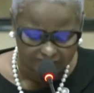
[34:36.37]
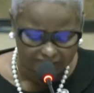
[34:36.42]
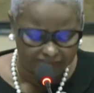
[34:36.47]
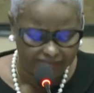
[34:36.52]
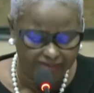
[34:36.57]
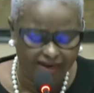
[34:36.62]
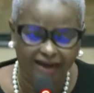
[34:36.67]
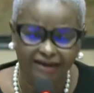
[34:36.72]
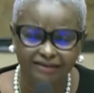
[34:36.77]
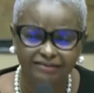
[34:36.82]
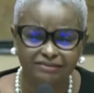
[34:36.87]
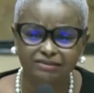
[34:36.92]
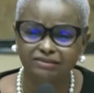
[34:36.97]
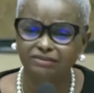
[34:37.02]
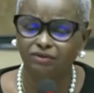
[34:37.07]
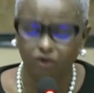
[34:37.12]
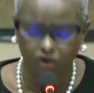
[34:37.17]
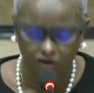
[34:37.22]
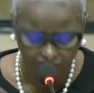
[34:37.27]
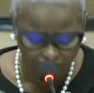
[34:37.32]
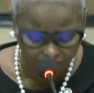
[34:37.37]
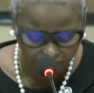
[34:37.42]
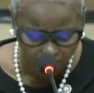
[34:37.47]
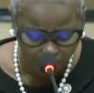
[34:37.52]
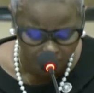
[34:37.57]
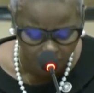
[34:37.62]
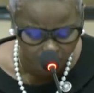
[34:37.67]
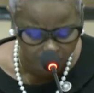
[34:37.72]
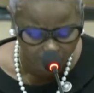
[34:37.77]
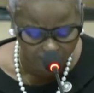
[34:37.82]
snacks, or
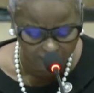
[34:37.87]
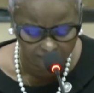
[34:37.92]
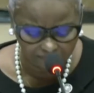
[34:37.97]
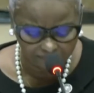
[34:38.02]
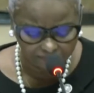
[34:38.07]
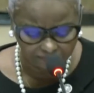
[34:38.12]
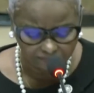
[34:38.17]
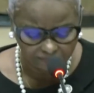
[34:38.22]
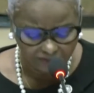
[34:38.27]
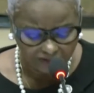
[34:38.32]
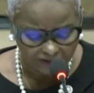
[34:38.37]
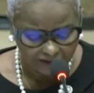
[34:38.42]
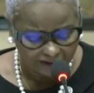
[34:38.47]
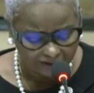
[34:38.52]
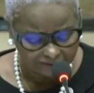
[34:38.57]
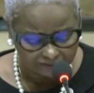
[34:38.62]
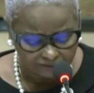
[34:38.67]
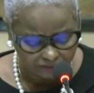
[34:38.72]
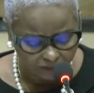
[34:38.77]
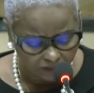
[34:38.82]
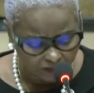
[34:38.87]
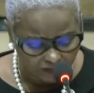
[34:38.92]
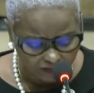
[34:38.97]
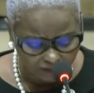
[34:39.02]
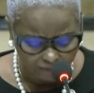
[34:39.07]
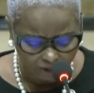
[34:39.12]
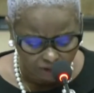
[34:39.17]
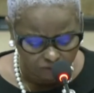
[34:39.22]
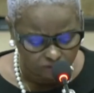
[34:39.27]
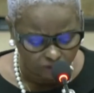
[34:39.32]
flour, I talk
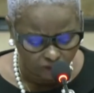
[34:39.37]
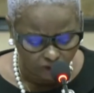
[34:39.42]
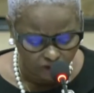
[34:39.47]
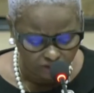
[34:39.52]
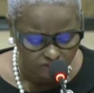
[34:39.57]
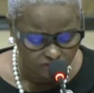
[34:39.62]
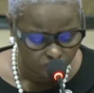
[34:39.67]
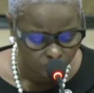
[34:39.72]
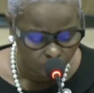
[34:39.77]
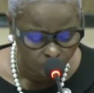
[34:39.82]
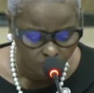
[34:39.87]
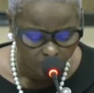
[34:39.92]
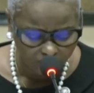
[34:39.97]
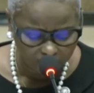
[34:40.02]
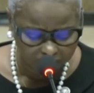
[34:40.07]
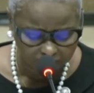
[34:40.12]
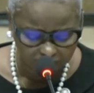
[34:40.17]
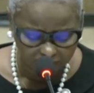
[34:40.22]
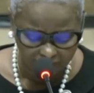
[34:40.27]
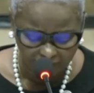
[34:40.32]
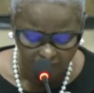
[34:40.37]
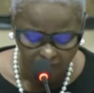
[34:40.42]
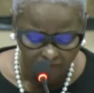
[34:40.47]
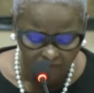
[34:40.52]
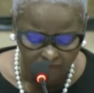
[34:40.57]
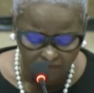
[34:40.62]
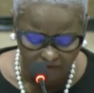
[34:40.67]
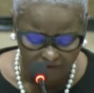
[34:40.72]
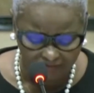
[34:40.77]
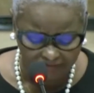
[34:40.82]
about those who want to
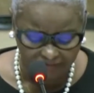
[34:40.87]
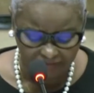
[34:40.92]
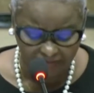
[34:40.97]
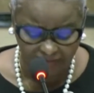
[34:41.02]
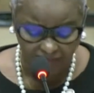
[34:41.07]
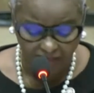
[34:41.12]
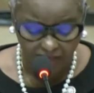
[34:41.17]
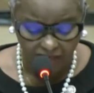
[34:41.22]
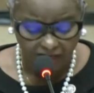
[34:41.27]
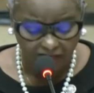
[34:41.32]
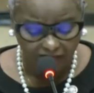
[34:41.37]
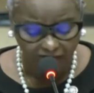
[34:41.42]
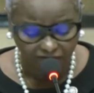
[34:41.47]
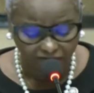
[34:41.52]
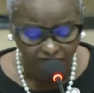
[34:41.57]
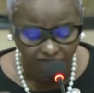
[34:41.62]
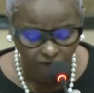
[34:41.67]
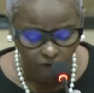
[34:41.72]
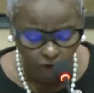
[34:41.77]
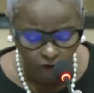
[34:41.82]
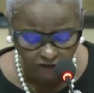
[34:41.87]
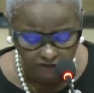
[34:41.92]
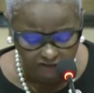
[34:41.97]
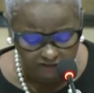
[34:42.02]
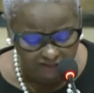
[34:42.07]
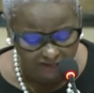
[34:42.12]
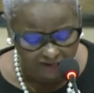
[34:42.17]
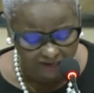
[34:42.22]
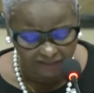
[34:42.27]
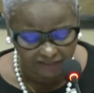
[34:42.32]
invest in floor
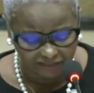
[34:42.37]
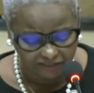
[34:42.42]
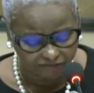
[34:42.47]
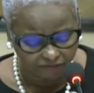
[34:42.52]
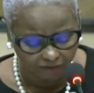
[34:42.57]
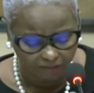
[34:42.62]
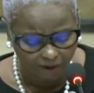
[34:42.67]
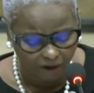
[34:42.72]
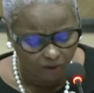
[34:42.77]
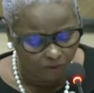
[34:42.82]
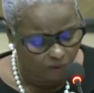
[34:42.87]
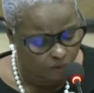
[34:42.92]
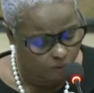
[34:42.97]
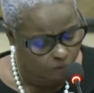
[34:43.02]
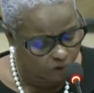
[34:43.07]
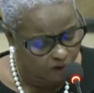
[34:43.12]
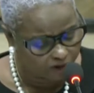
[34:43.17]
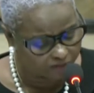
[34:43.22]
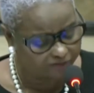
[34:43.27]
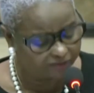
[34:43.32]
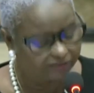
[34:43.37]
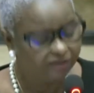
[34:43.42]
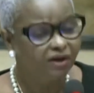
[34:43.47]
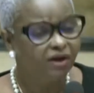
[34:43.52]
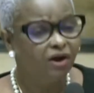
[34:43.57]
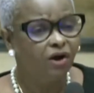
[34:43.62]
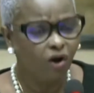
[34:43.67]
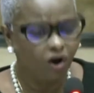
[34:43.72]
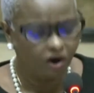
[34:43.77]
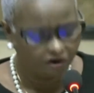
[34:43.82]
tiles from our wood
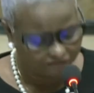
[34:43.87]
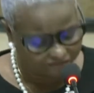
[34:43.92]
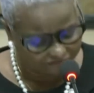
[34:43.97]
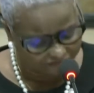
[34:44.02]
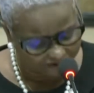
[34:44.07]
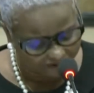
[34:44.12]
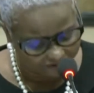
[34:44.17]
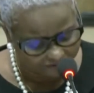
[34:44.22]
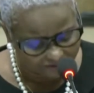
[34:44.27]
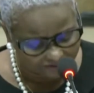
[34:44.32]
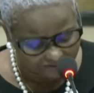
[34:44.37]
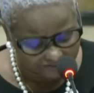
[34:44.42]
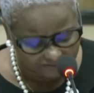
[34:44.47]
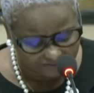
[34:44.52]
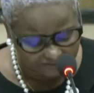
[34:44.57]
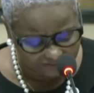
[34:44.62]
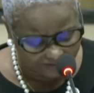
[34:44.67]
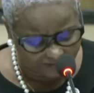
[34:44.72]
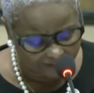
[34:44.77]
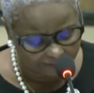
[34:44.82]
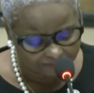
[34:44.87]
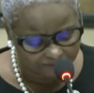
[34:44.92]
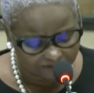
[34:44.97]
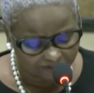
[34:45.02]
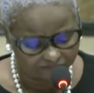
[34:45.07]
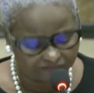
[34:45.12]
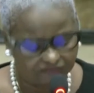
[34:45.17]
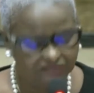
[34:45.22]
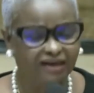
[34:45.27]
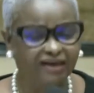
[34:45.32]
or various types
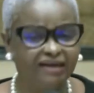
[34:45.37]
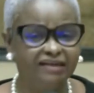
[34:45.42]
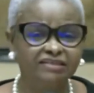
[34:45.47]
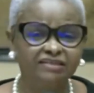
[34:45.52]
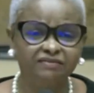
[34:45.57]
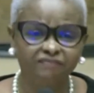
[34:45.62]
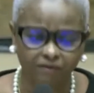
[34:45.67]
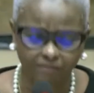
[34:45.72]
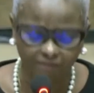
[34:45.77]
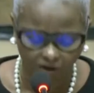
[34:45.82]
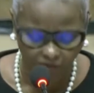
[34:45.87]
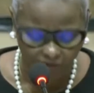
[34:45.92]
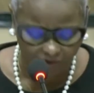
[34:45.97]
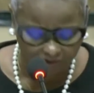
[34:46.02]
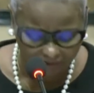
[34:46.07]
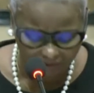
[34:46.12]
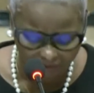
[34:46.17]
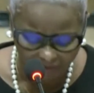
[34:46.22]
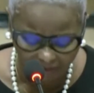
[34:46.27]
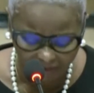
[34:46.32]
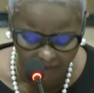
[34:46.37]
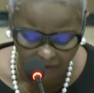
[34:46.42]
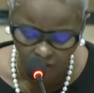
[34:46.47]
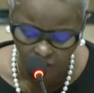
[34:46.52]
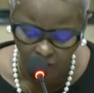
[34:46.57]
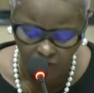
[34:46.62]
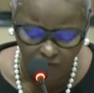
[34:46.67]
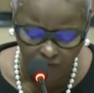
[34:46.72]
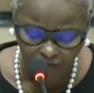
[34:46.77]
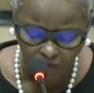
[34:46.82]
of tiles from our clay
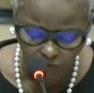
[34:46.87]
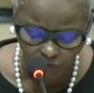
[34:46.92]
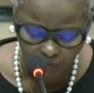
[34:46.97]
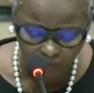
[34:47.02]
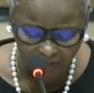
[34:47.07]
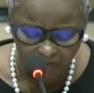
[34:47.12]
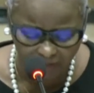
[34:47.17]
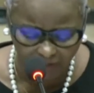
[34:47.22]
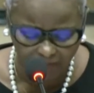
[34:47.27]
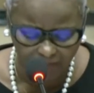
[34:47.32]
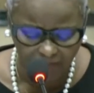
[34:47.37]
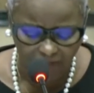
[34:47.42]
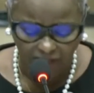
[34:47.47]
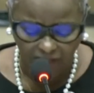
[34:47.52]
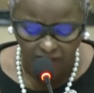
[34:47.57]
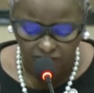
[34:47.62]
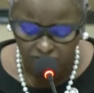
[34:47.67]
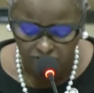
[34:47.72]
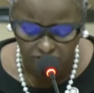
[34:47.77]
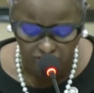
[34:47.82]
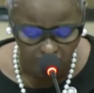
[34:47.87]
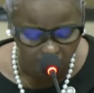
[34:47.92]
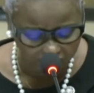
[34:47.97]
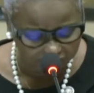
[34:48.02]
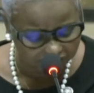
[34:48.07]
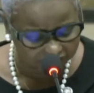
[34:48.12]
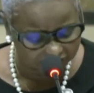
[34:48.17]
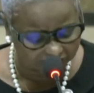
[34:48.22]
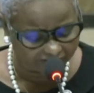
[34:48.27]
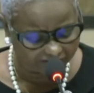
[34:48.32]
or aluminum,
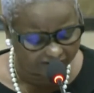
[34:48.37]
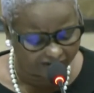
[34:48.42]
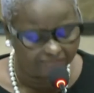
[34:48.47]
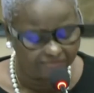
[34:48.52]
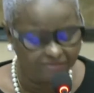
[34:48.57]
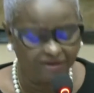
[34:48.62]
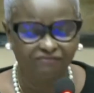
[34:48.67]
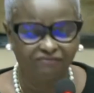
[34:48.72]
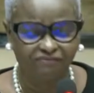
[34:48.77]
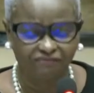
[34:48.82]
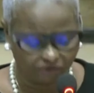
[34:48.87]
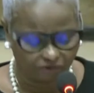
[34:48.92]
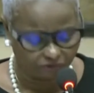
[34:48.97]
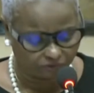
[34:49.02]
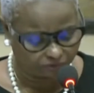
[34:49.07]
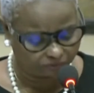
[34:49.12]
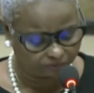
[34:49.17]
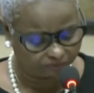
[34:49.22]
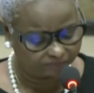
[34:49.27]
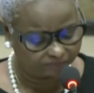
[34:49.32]
just to name a few.